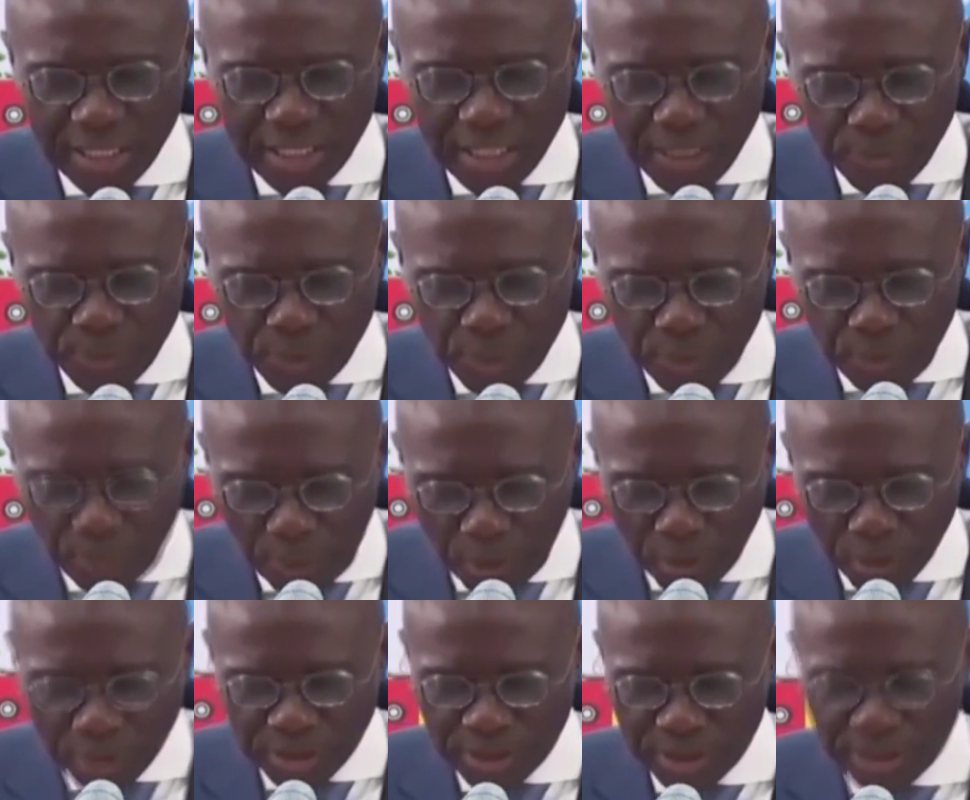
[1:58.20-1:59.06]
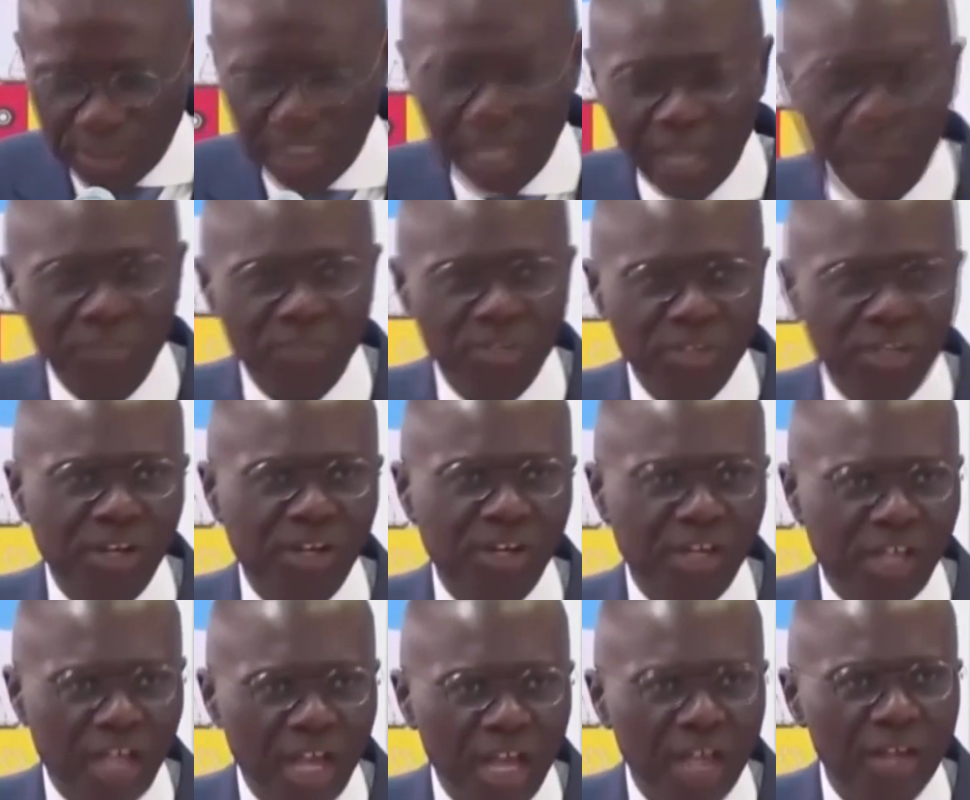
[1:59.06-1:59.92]
deep sea port yesterday
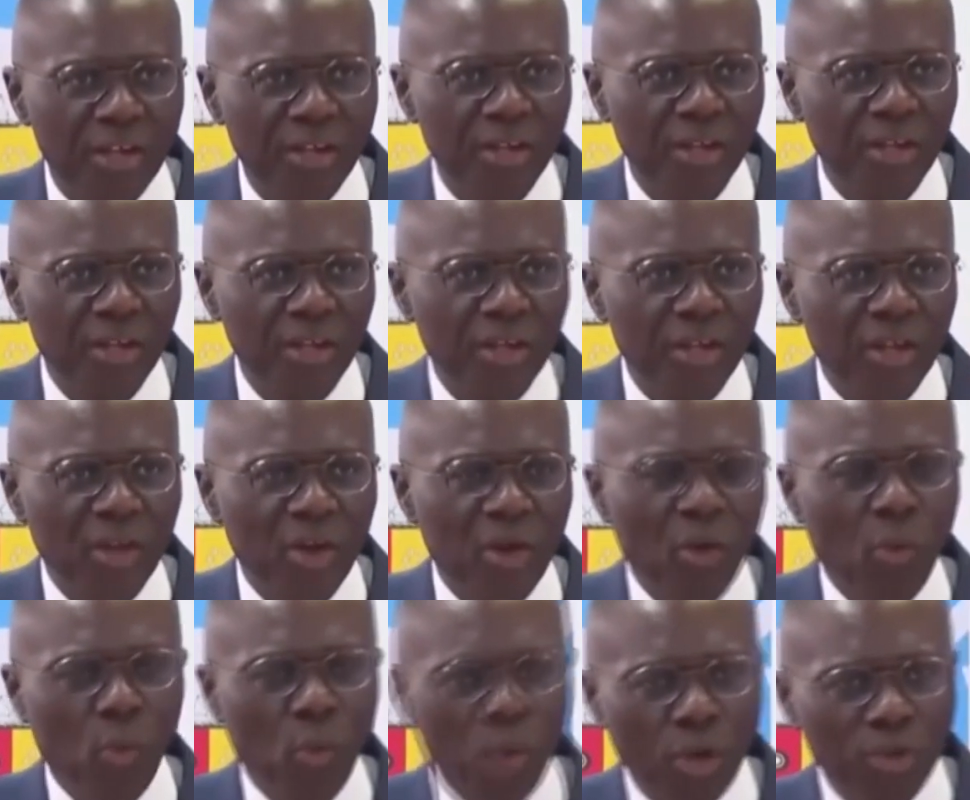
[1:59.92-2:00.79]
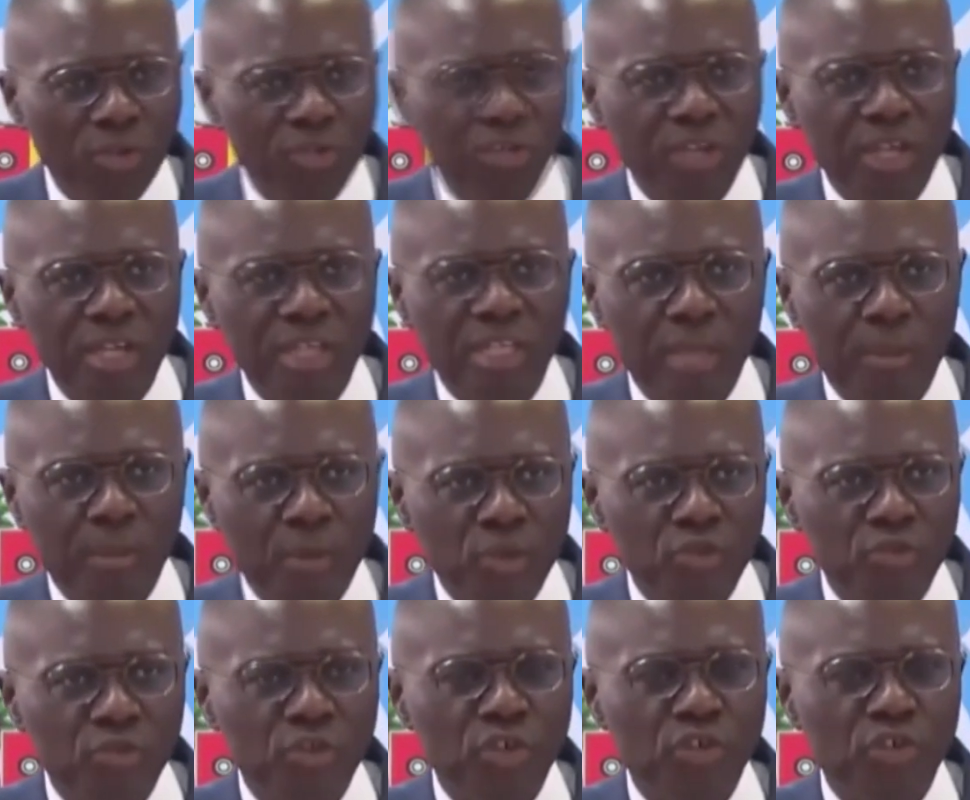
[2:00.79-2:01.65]
again was a
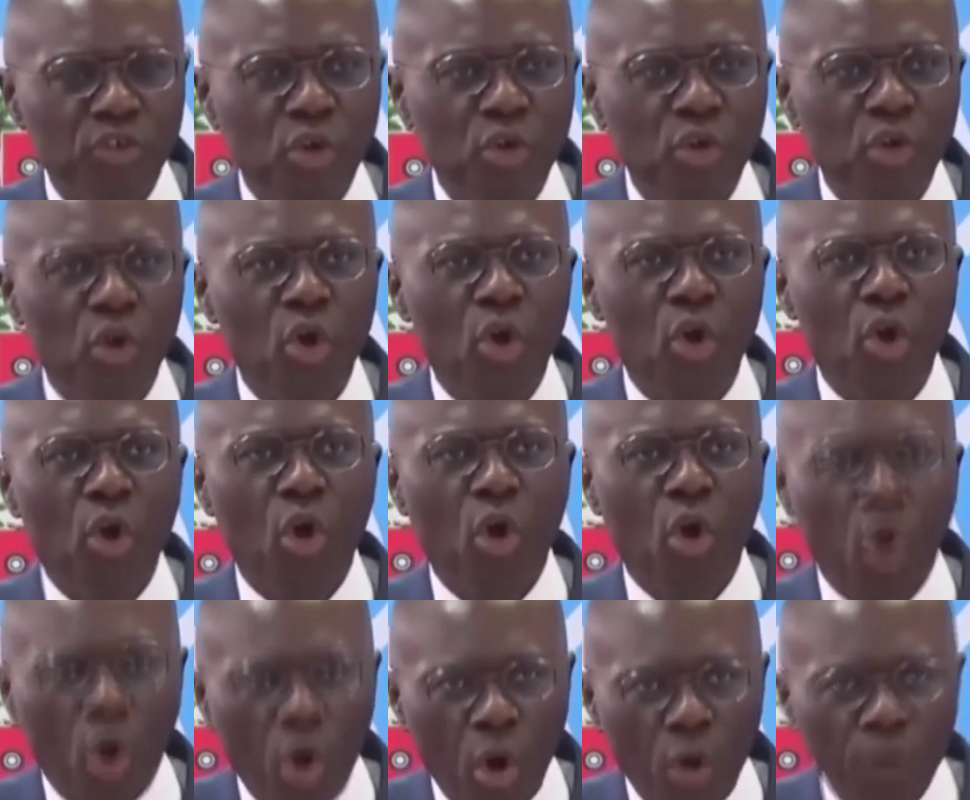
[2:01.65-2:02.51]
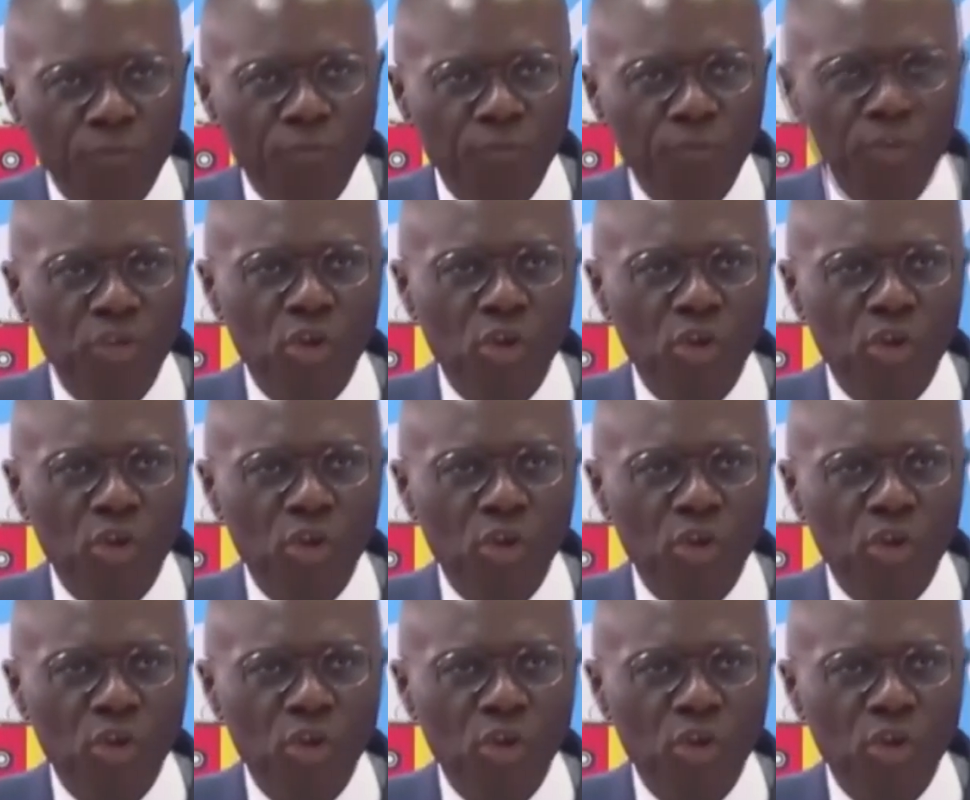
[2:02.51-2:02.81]
demonstration of